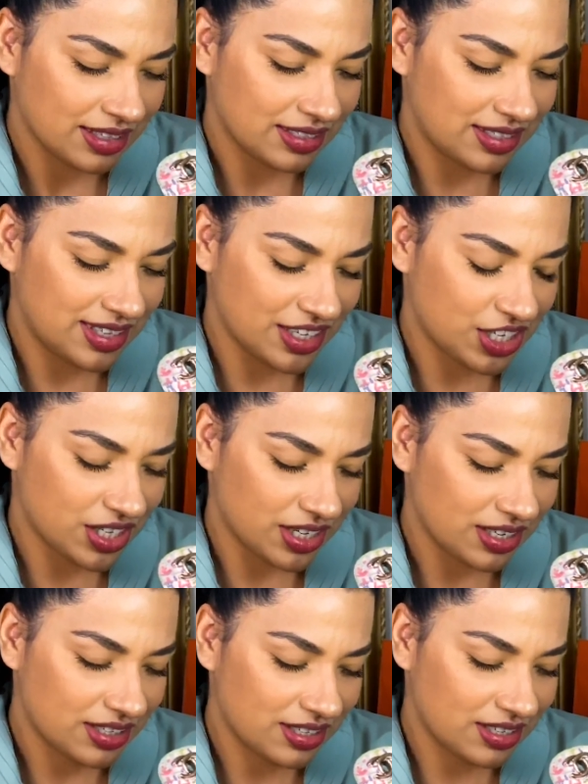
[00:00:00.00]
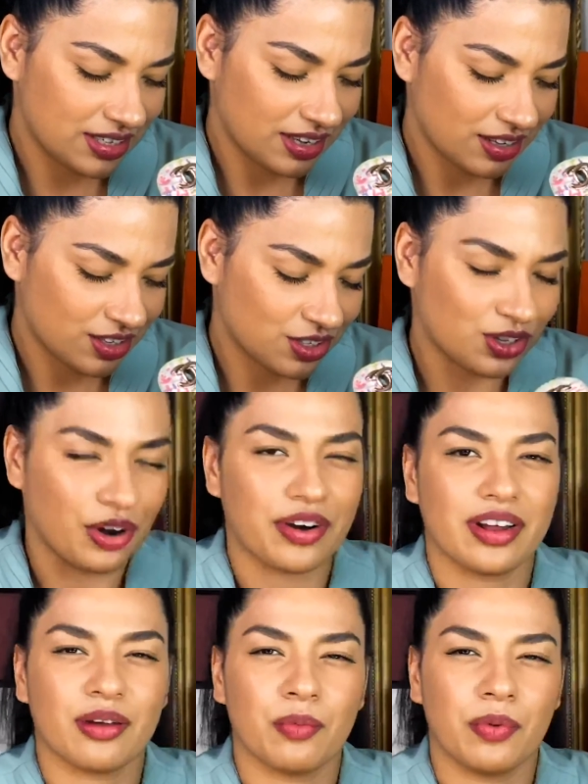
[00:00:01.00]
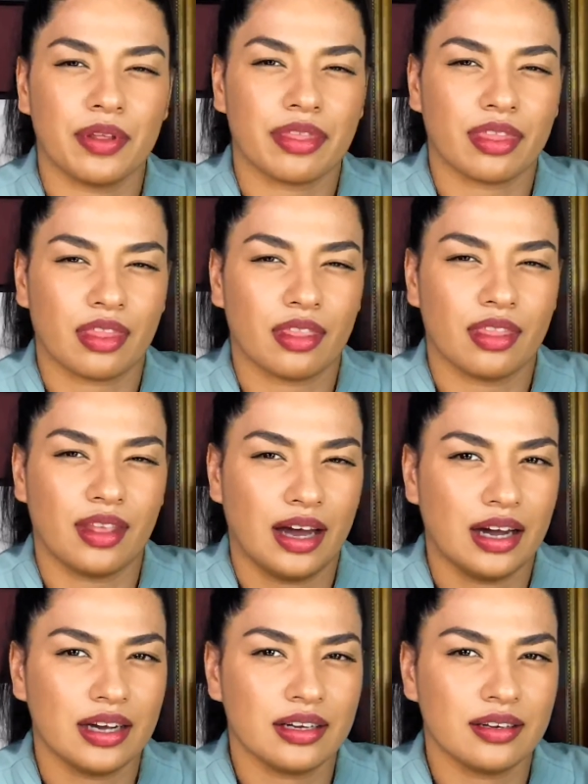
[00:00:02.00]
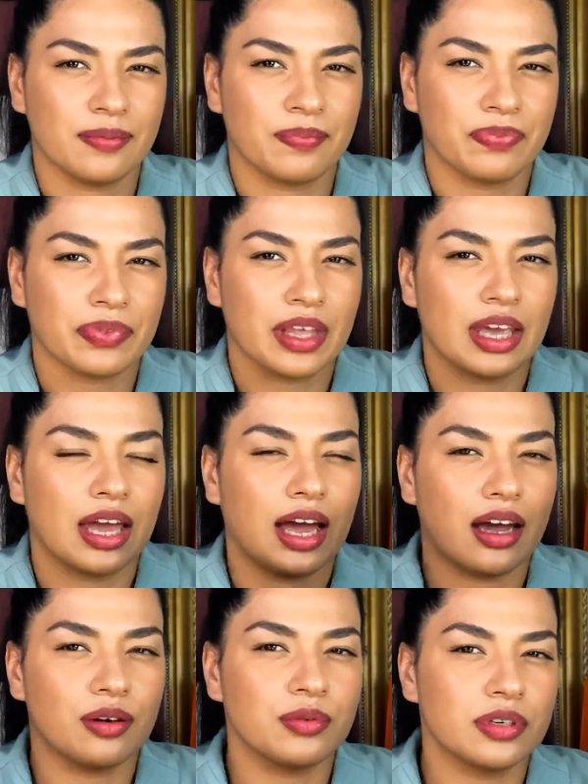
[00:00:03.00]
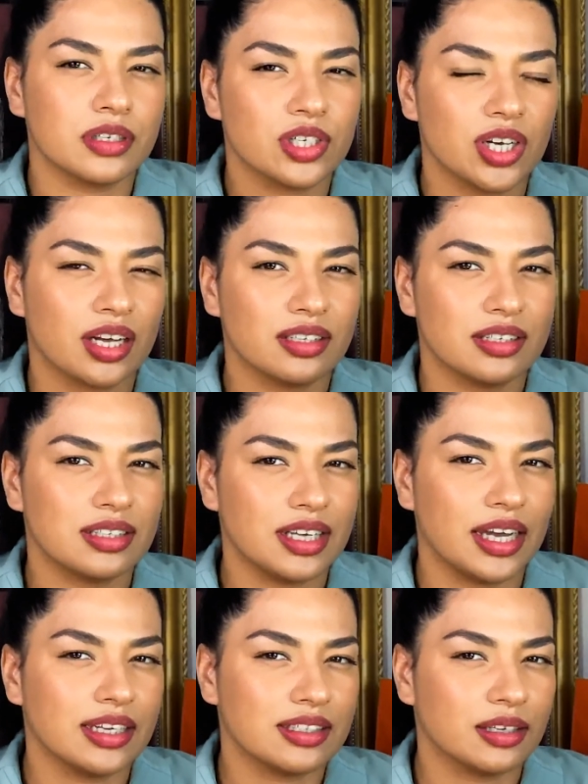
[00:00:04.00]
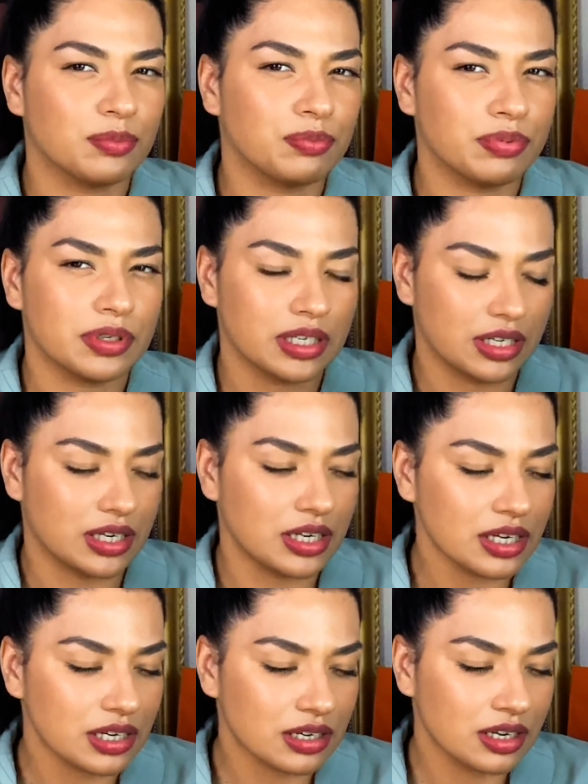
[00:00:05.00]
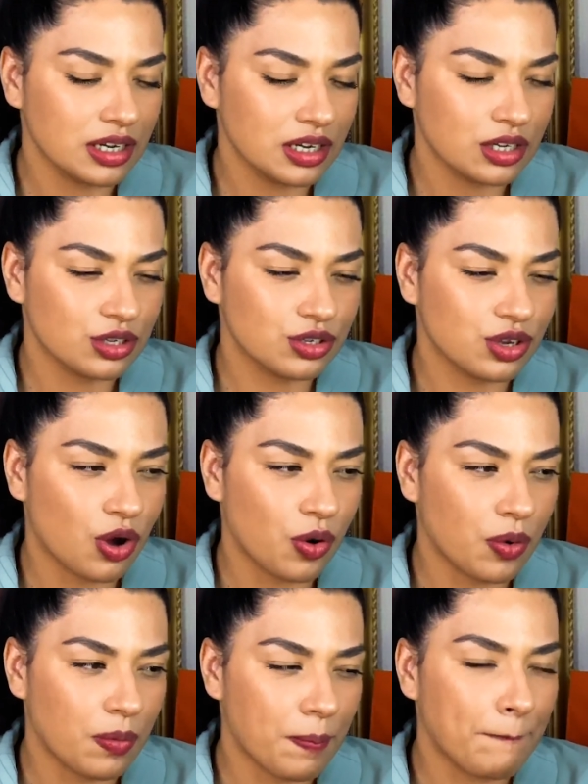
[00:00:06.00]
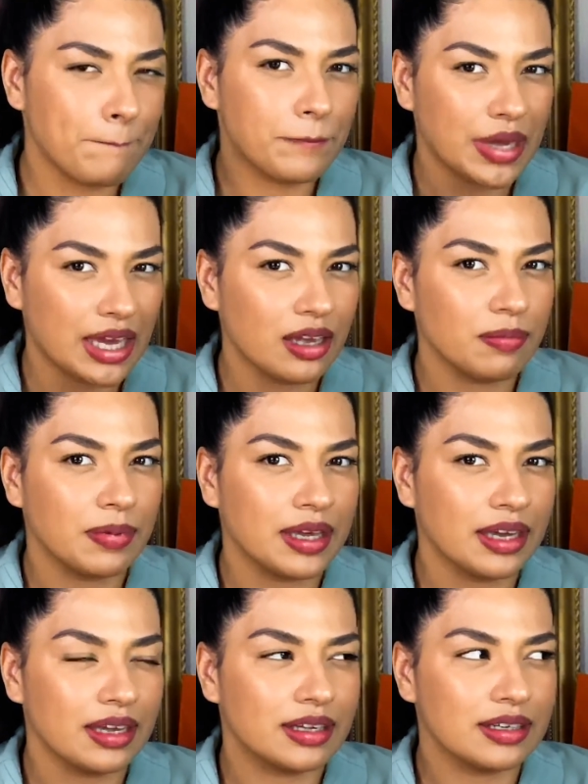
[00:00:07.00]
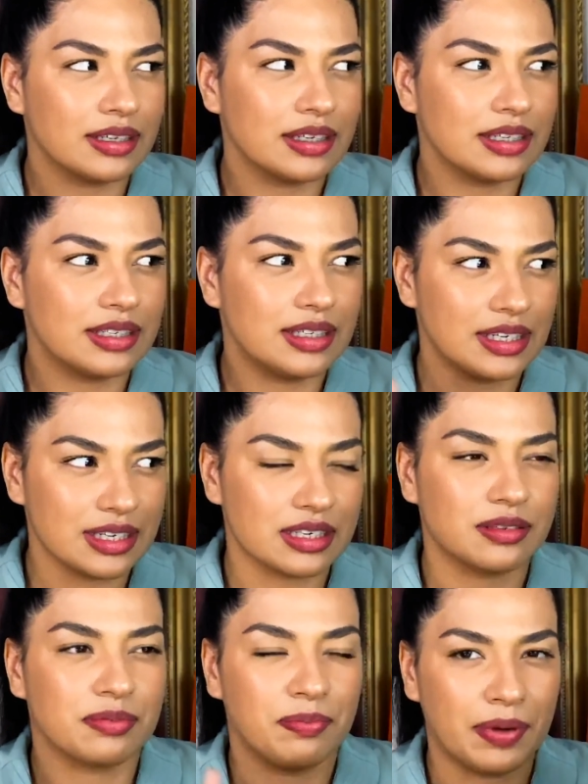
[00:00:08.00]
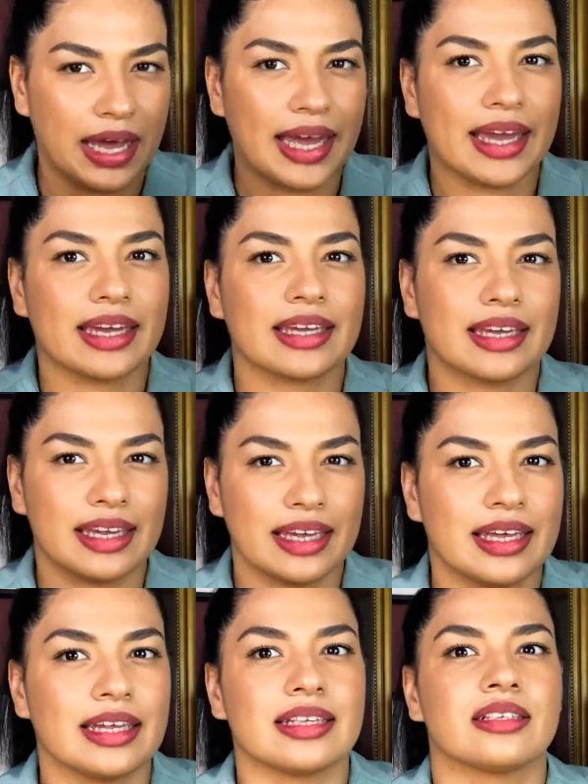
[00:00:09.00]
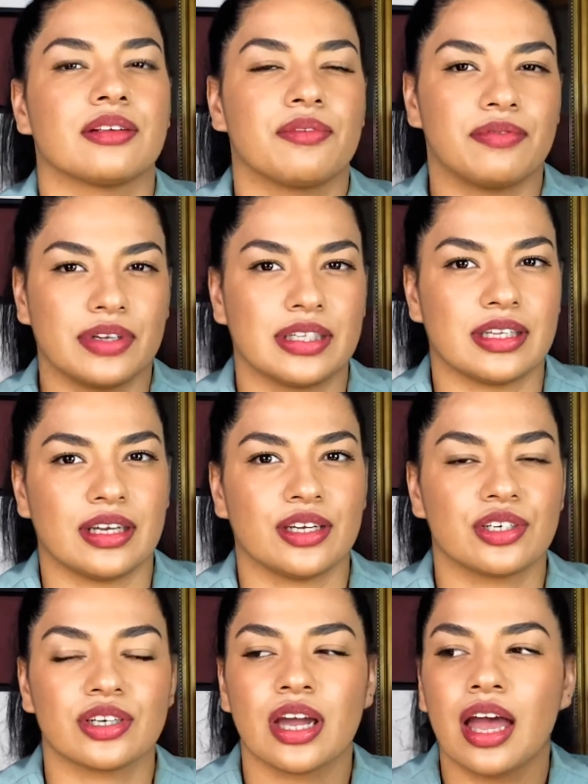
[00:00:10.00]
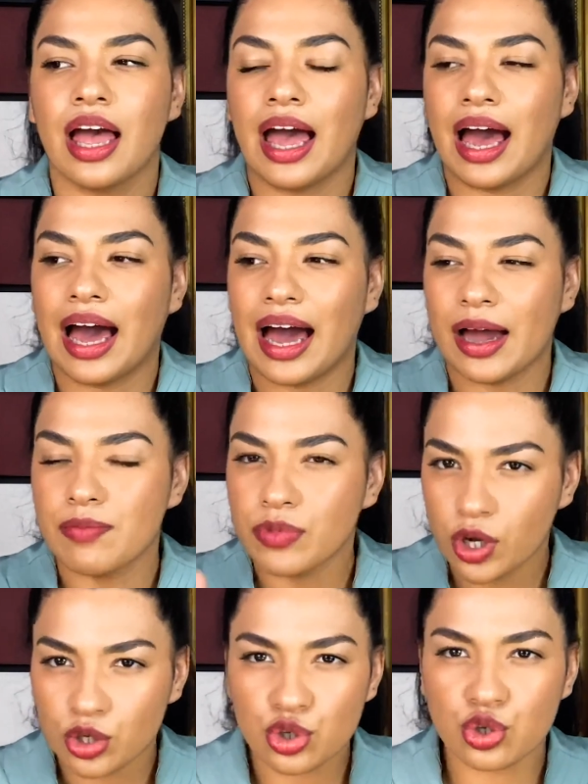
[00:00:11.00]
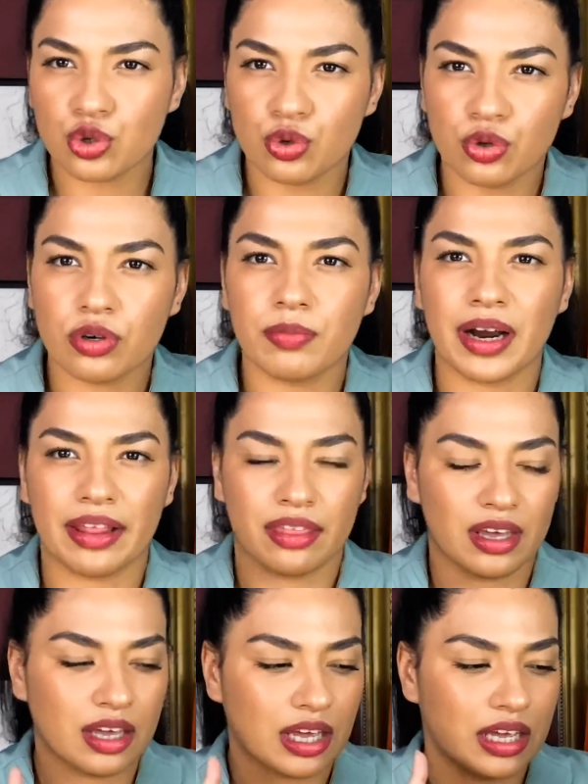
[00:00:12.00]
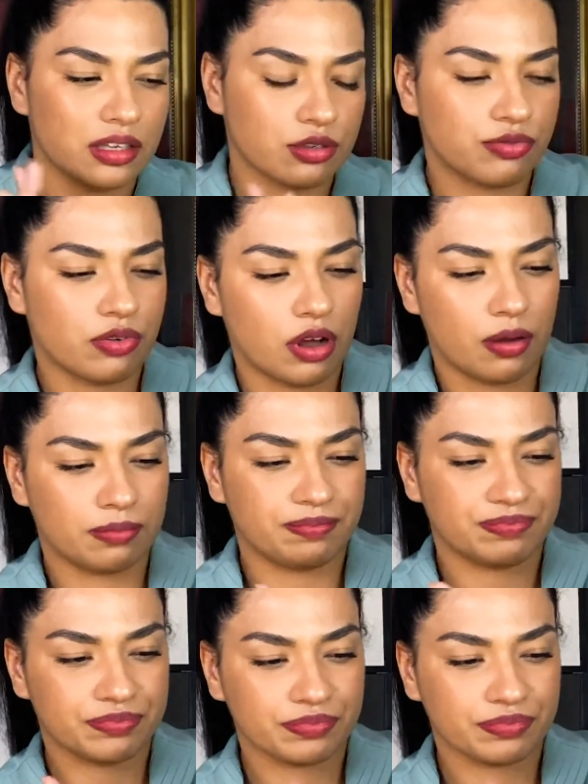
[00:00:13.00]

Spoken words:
7-digit starting with 9. I will check the date and put it here. So maybe this bag is vintage. I'm not sure, but I think it's from